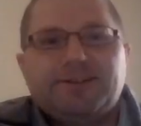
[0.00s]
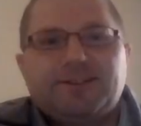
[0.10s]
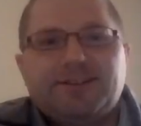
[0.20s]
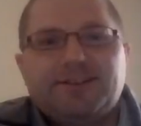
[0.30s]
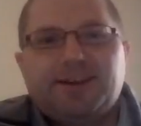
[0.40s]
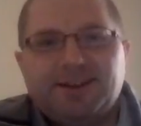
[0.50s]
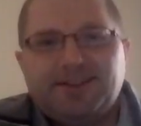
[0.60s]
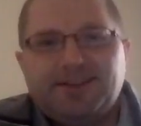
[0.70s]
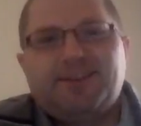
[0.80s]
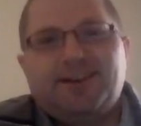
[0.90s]

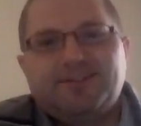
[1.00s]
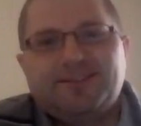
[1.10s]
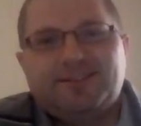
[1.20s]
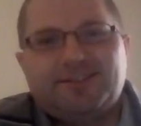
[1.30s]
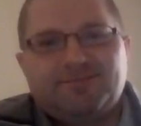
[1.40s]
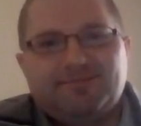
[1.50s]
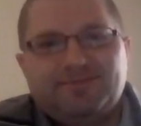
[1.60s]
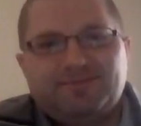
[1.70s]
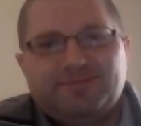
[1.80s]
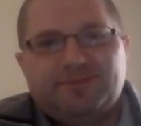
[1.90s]
is the kidney
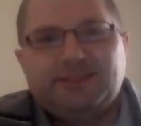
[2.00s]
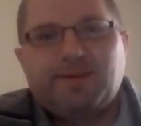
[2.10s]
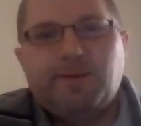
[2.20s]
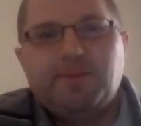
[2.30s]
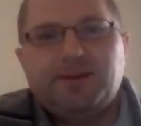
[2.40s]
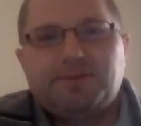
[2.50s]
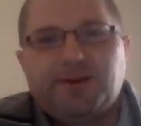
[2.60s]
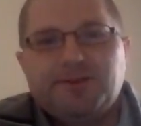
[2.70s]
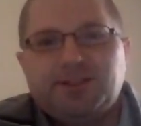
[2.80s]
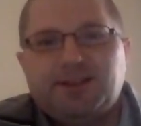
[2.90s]
stones. Remember me
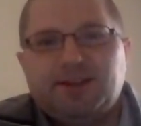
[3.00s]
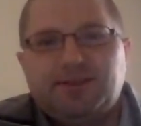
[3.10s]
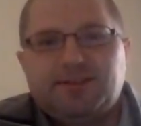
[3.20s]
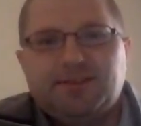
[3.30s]
posting that?